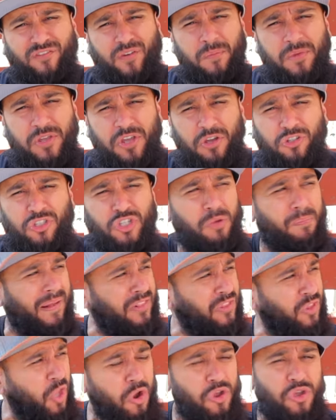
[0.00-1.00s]
from YouTube, I
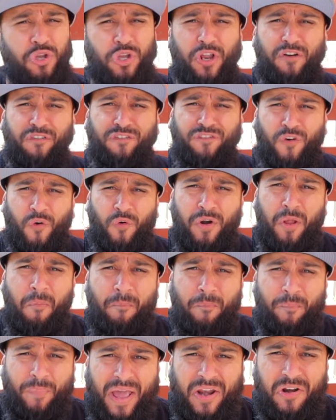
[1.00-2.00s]
thought you could afford a
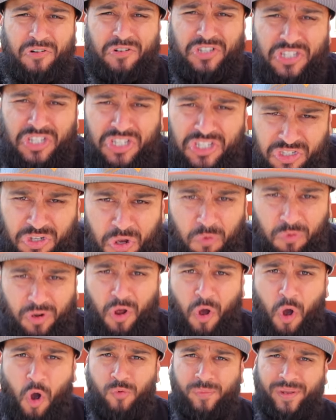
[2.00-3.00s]
better suit,
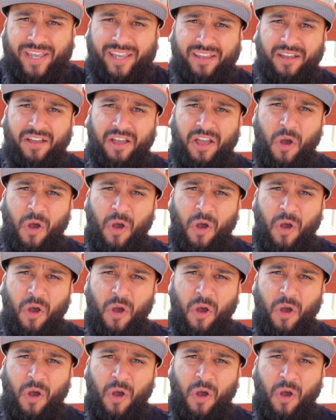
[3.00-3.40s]
homie.